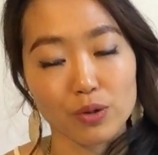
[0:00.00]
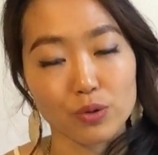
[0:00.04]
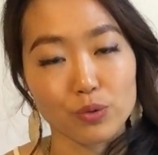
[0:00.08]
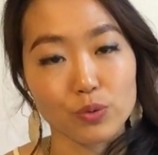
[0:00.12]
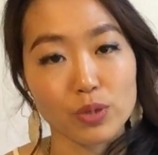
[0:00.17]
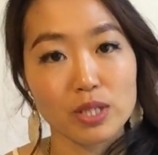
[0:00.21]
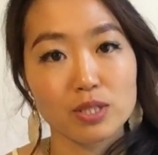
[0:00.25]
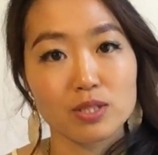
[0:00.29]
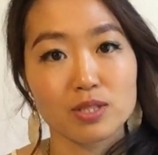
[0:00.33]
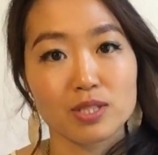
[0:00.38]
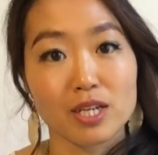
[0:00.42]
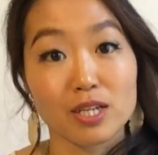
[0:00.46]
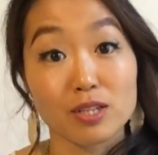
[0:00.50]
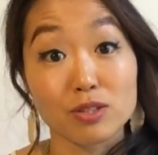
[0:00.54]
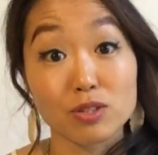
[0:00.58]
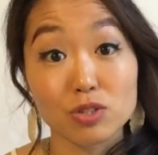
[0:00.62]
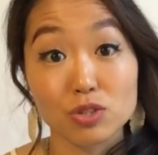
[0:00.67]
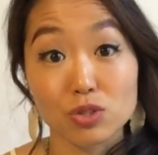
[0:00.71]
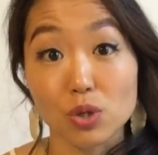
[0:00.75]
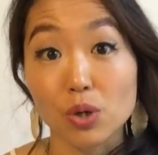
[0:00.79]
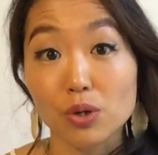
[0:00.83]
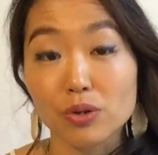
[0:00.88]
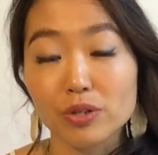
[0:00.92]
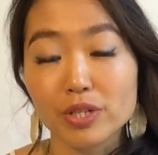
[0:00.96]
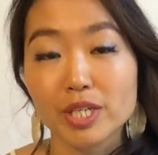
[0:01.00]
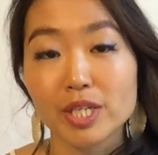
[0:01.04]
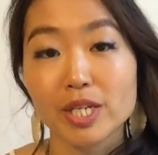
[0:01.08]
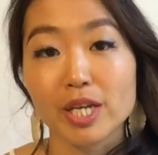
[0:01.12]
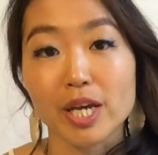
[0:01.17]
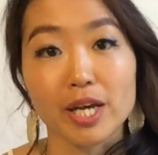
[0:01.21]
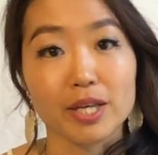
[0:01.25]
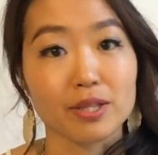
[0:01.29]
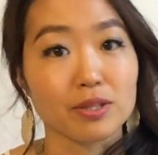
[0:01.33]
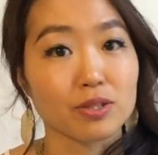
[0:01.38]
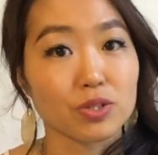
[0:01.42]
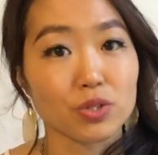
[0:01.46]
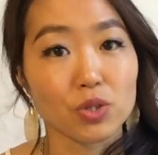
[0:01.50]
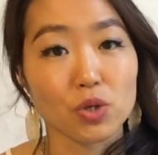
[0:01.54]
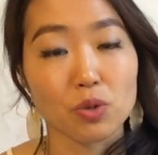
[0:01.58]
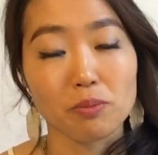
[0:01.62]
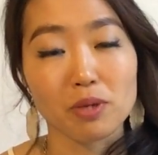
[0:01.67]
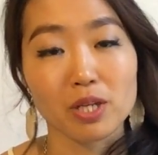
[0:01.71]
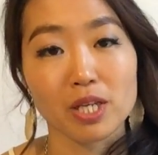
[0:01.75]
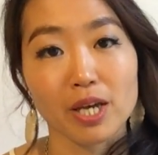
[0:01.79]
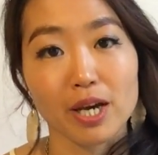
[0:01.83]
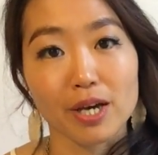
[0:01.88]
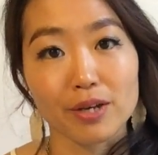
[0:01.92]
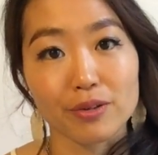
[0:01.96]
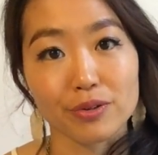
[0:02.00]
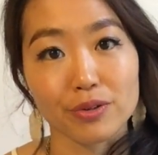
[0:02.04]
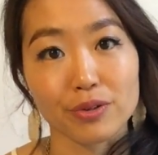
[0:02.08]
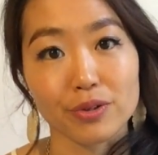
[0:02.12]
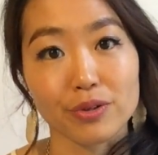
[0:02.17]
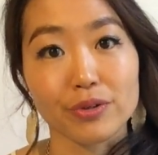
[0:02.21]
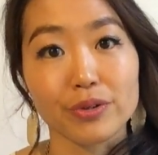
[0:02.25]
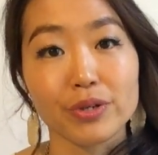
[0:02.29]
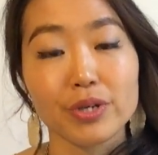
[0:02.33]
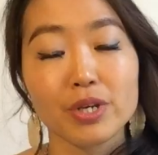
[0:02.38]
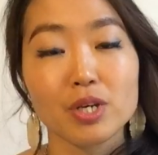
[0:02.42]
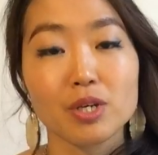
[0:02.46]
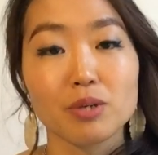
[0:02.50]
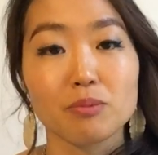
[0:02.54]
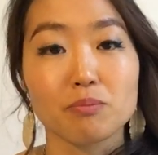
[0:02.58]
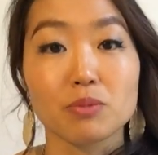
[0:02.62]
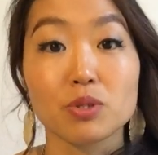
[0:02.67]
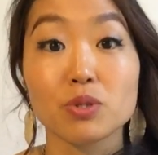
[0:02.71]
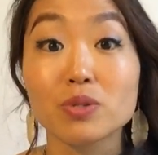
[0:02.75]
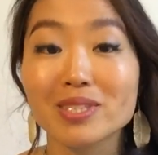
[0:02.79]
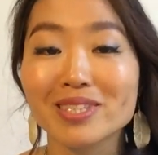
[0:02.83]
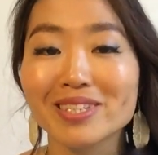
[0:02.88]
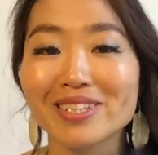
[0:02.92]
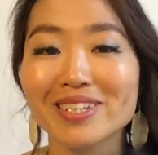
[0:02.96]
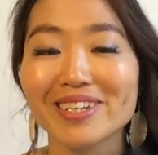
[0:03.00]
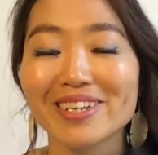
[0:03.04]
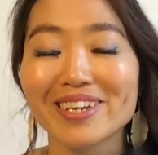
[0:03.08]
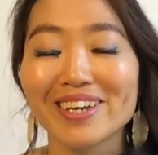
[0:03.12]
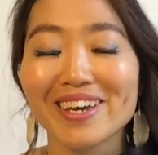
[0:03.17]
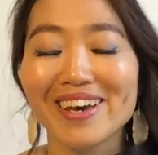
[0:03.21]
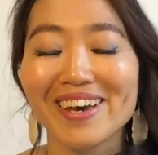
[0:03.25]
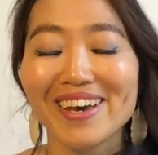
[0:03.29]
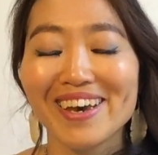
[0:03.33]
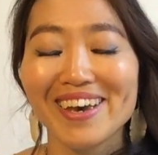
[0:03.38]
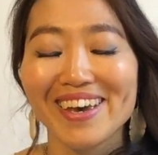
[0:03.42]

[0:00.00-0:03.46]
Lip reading: West Side Story and so many other music,